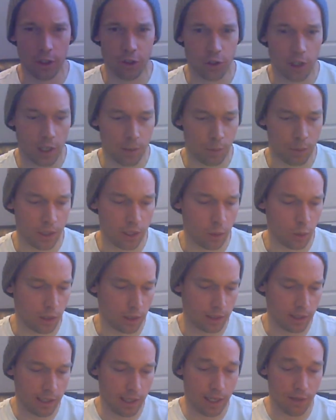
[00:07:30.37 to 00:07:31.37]
dry pretty
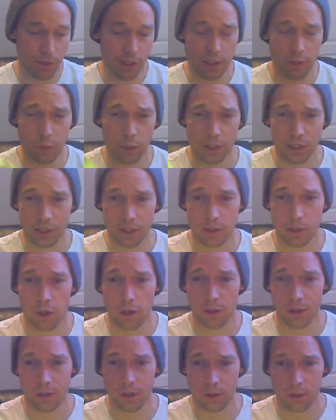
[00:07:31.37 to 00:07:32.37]
quickly, and this one is
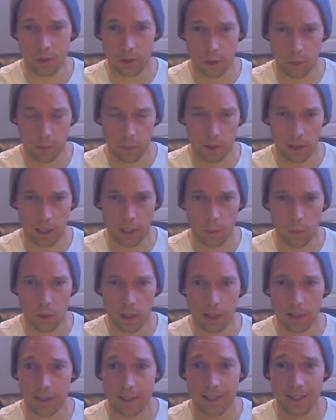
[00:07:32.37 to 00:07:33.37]
also super
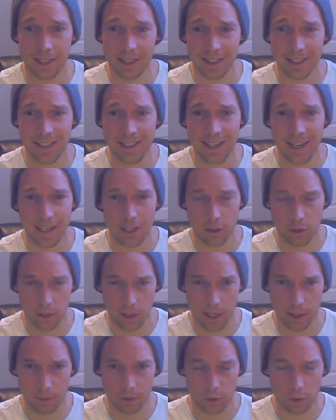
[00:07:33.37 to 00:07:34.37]
lightweight, 68
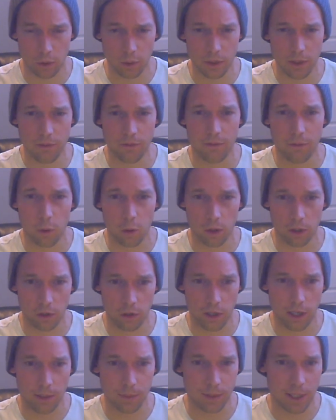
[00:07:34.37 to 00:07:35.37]
grams, so only 4
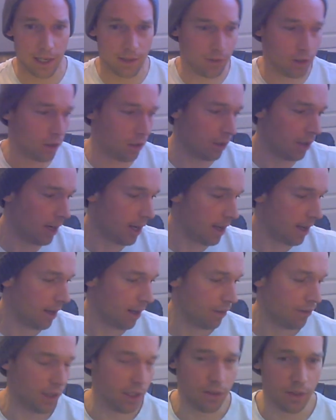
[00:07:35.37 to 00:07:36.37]
grams heavier
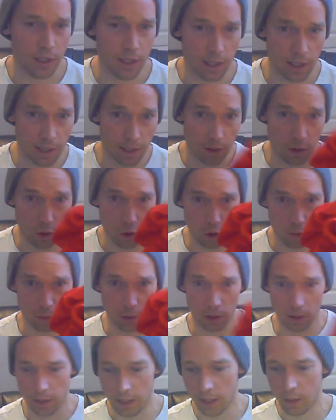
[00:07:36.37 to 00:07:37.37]
than the
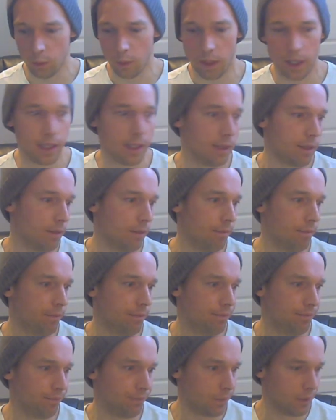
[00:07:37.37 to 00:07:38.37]
uber lightweight
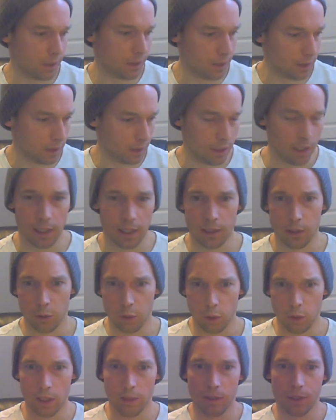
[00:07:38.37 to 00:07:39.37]

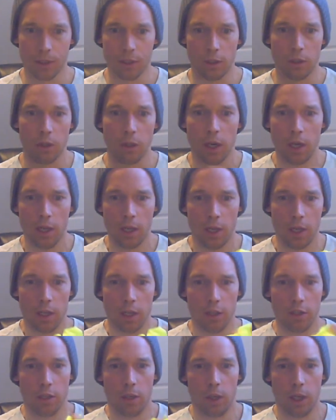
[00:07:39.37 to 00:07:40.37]
Lululemon. So,
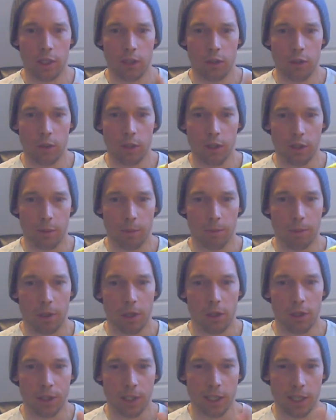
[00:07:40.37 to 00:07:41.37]
you know, I could do another
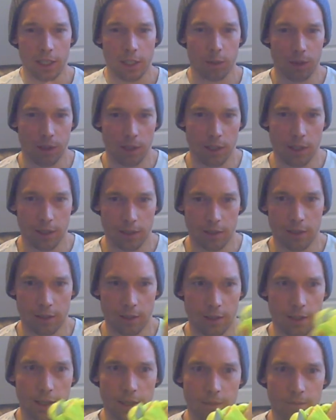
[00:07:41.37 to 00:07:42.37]
ball test with this. It's
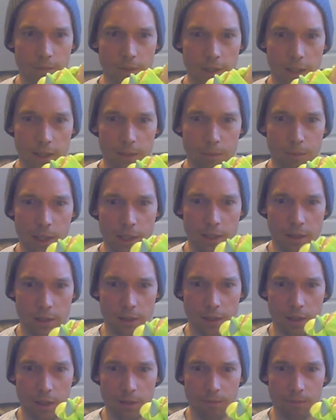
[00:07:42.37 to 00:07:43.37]
got, you know,
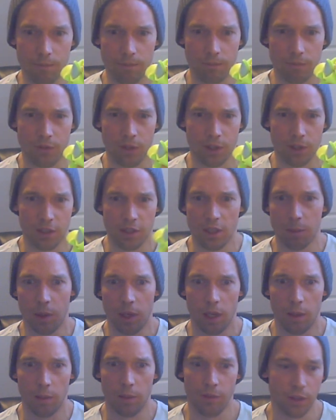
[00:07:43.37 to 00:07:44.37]
basically fits in the
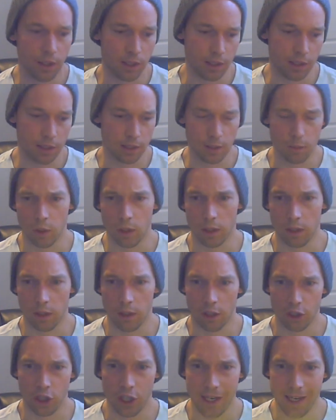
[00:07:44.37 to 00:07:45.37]
palm of a somewhat
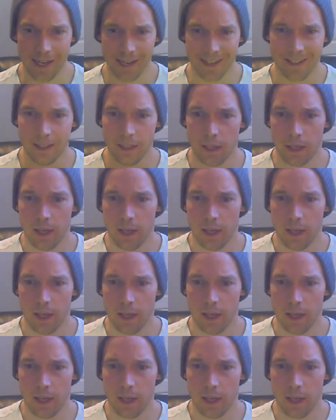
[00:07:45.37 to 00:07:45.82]
large hand.